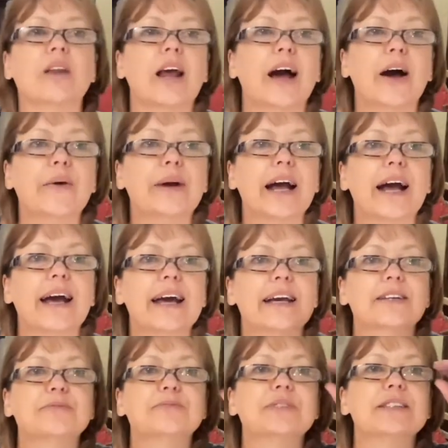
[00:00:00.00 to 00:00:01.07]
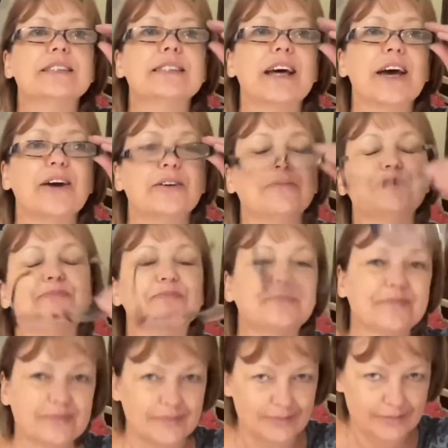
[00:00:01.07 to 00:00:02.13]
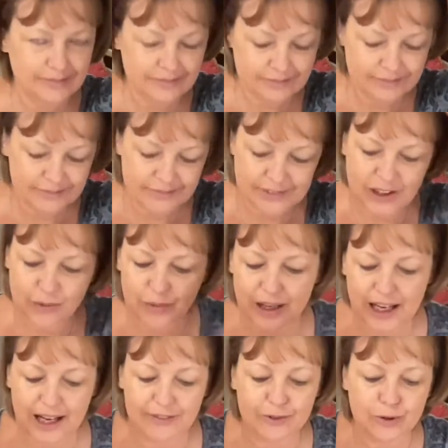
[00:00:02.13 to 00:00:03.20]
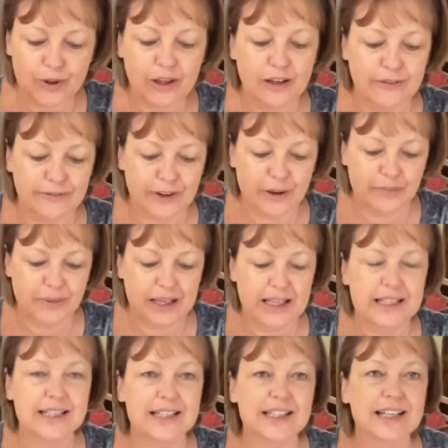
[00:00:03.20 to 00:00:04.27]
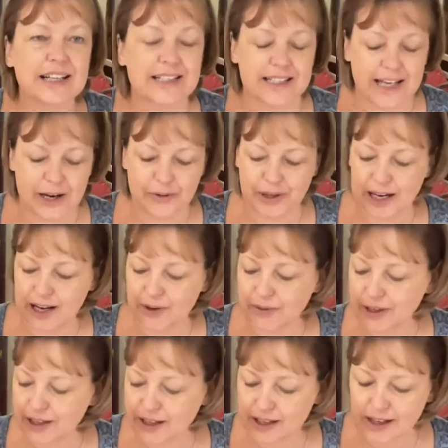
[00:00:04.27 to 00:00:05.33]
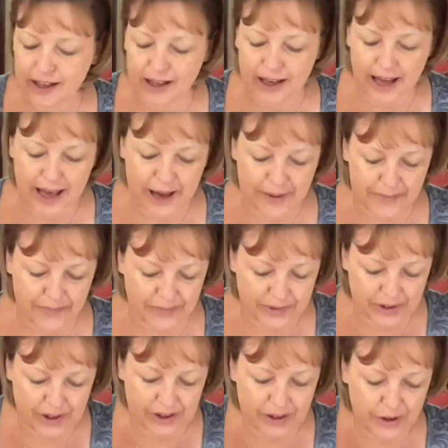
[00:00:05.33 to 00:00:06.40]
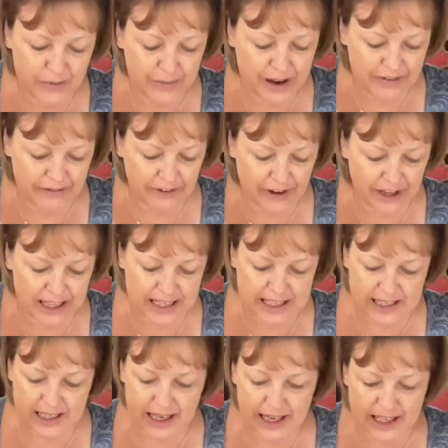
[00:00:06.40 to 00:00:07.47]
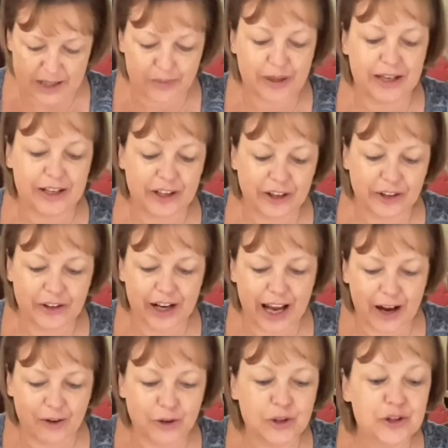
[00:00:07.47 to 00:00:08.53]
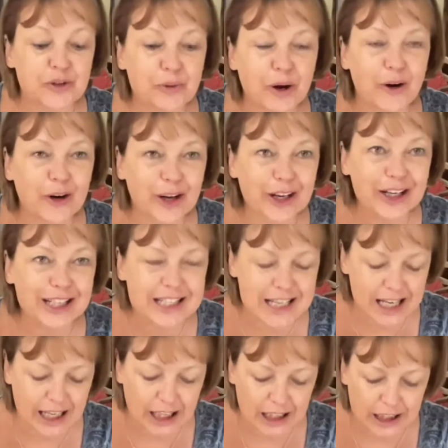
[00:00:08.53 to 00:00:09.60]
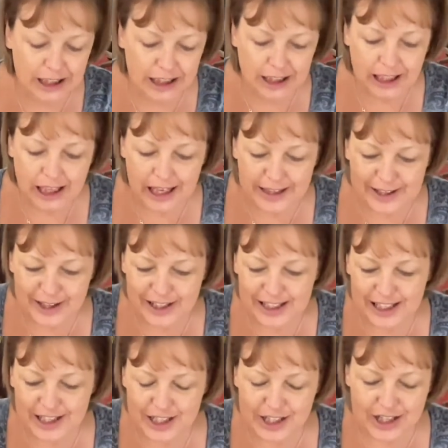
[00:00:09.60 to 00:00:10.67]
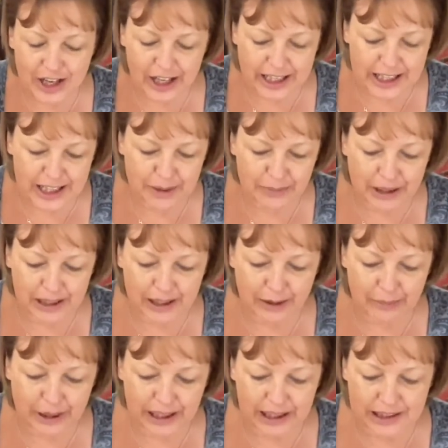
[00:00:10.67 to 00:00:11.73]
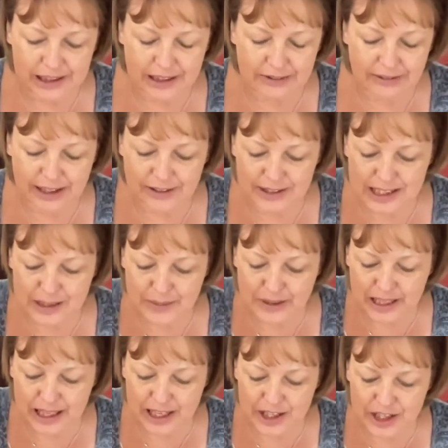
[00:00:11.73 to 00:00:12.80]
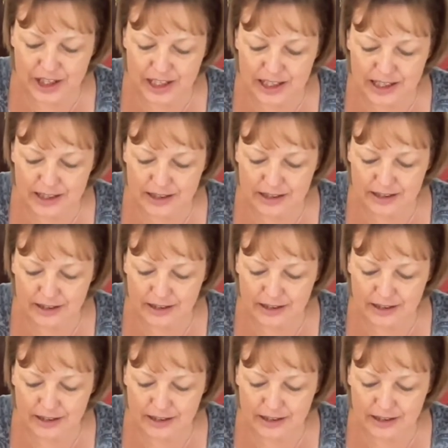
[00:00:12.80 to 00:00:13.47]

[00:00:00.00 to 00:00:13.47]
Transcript: Okay, so we have all our foam pieces cut out now. You may find, depending on how good you are at cutting, that you need to tidy up a little bit around some of the edges.